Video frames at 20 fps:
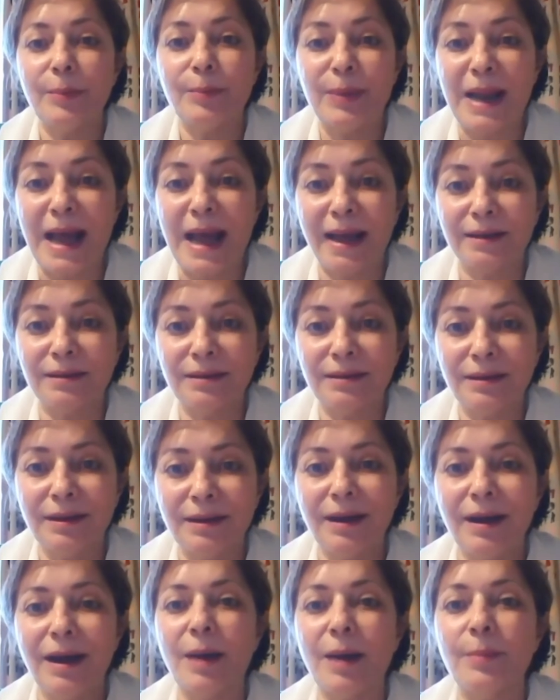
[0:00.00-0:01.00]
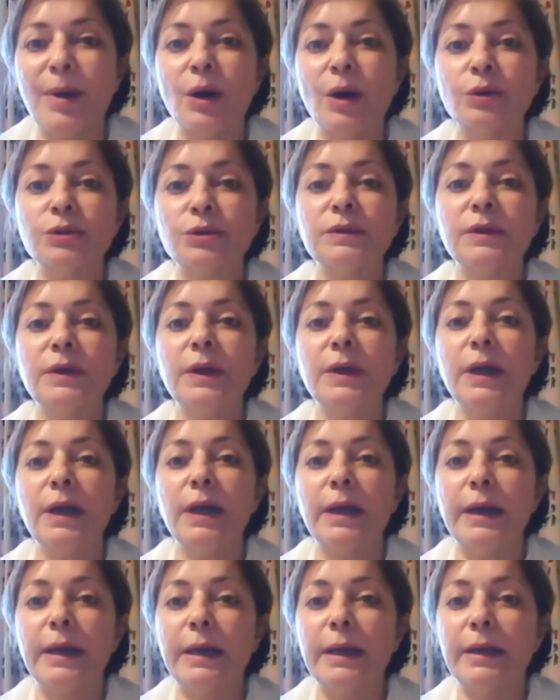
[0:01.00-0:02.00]
plan about
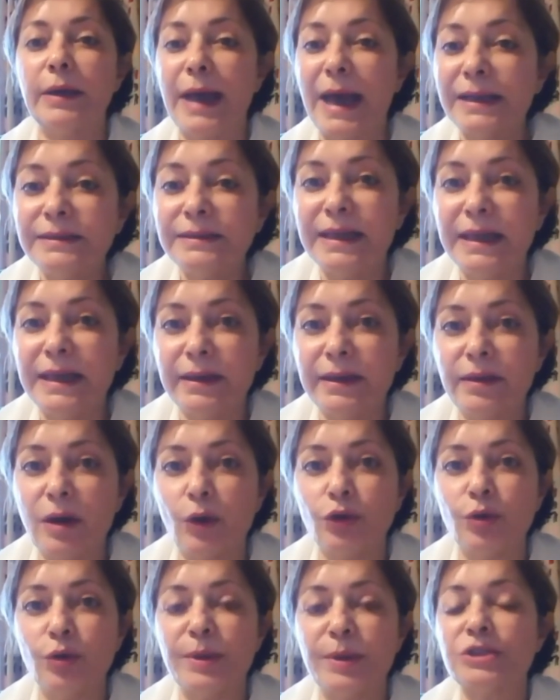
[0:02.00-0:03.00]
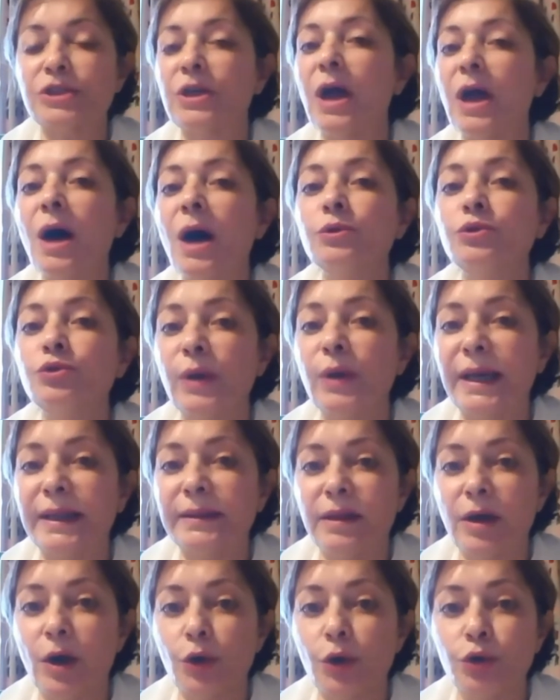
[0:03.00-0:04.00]
ending the occupation, how to
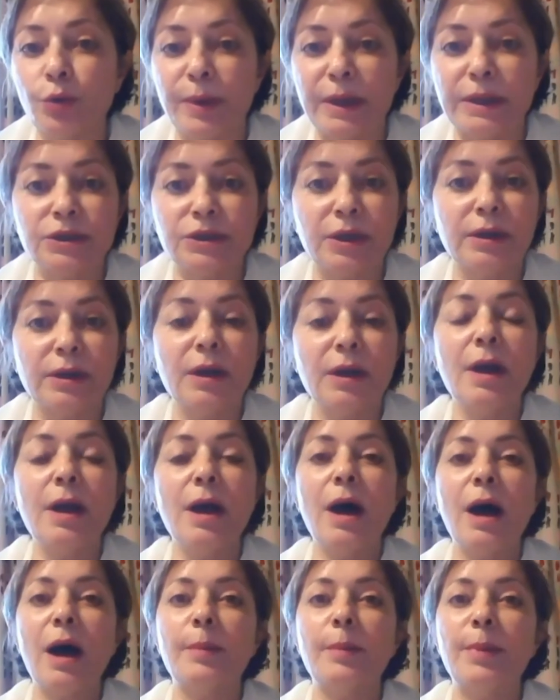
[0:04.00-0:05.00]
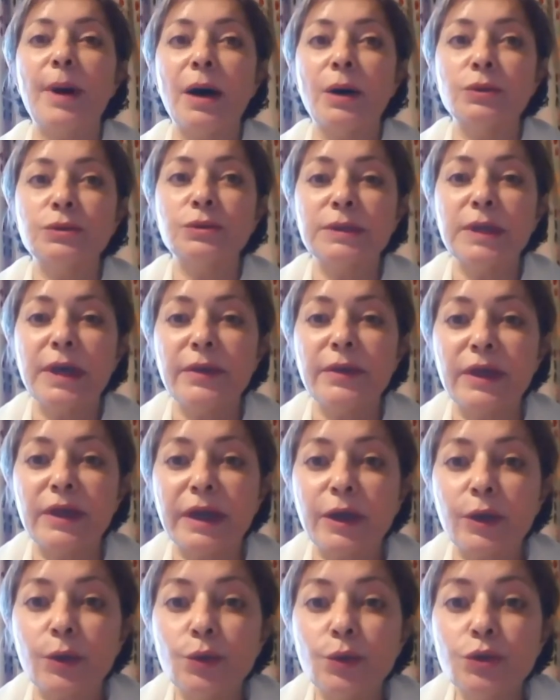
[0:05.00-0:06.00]
end the occupation, about the
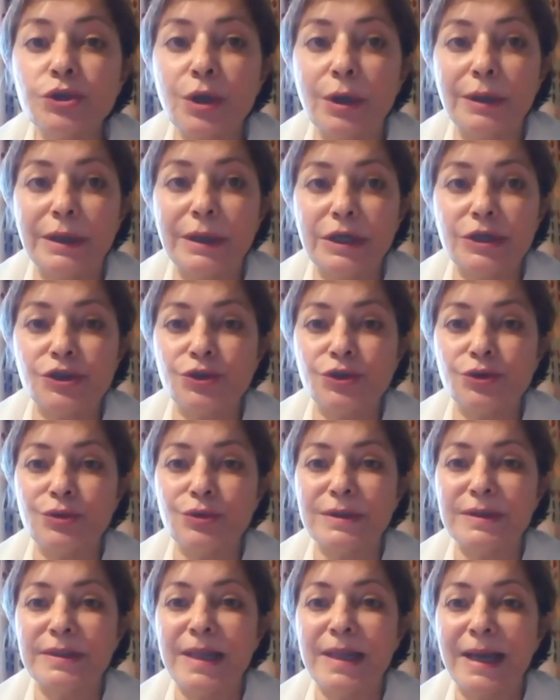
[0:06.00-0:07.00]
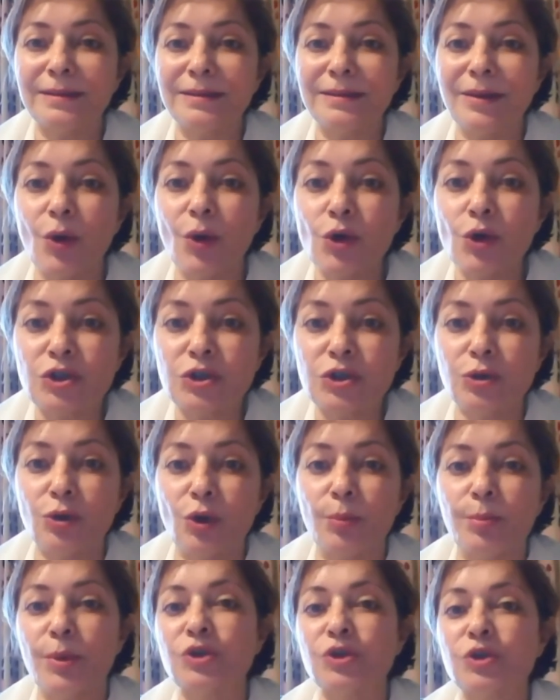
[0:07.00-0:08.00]
crucial issues that Oslo
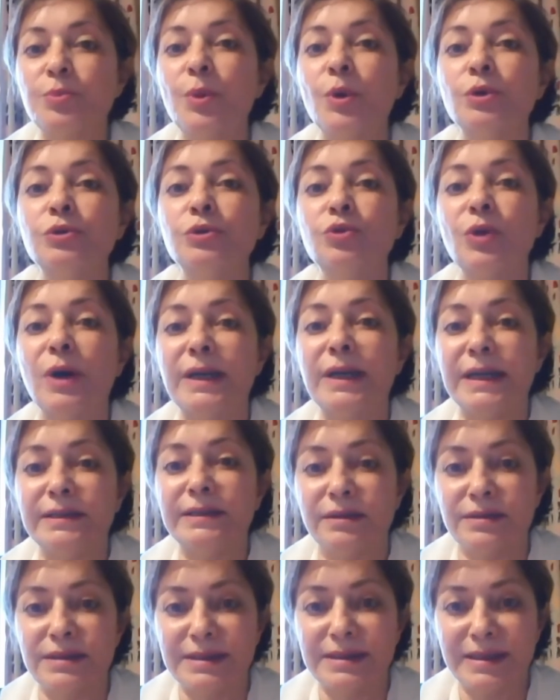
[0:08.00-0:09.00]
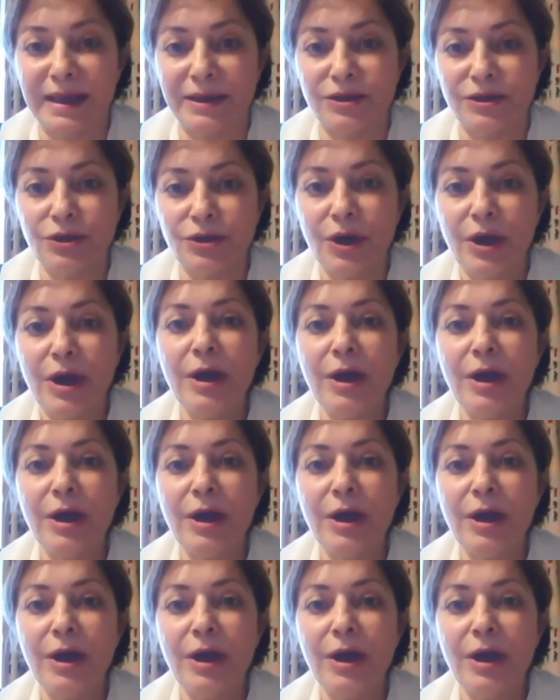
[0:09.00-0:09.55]
postponed to a later stage.